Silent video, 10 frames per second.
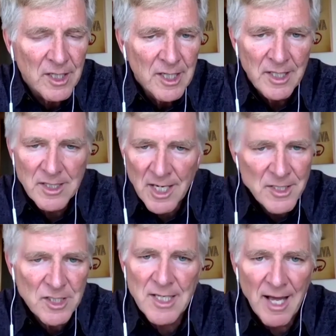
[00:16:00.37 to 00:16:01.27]
It's not
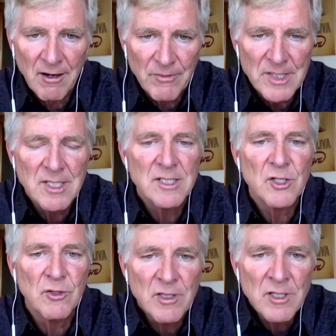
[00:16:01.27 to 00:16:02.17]
just calories, it's
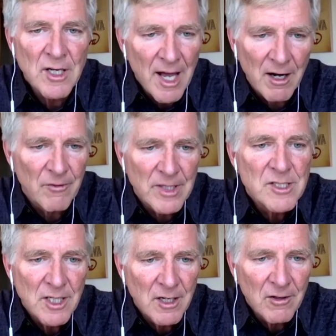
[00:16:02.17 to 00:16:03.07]
good
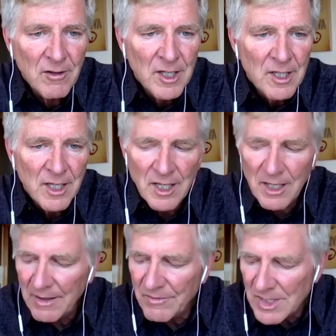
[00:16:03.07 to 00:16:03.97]
calories, you know.
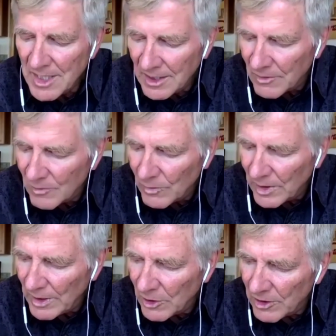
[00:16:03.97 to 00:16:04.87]
I've seen it
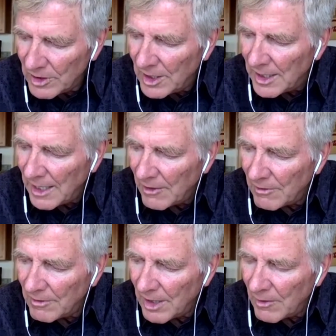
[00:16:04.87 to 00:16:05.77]
when we learn
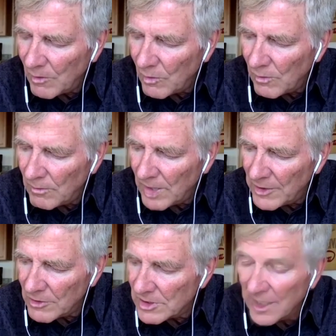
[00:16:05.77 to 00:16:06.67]
how
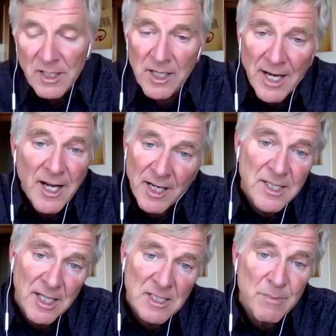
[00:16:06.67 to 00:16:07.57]
mothers, and I got to
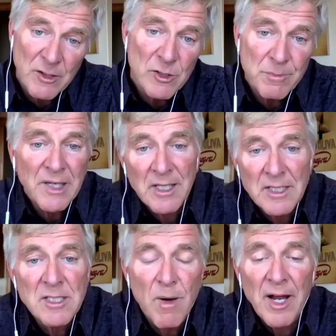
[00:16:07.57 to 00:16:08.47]
say it's mothers
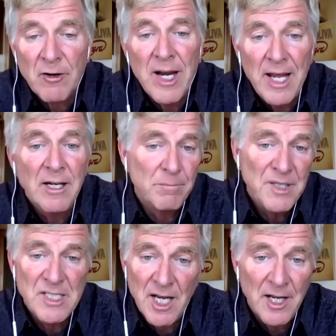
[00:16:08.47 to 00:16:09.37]
because Modern Aid and
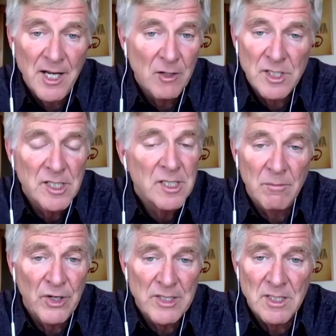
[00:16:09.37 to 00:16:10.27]
PCI knows this
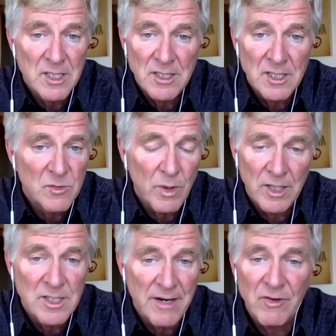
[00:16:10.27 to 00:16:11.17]
and embraces this as
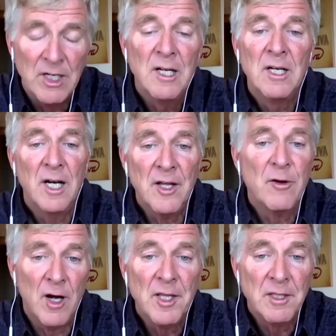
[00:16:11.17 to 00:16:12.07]
well as every
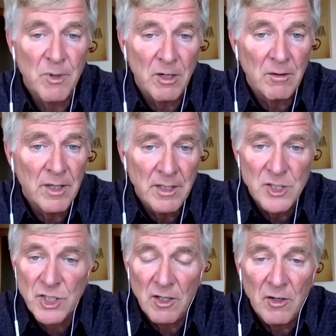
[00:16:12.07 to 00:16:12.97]
other on-the-ball
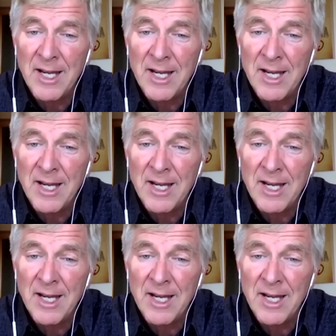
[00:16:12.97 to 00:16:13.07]
NGO.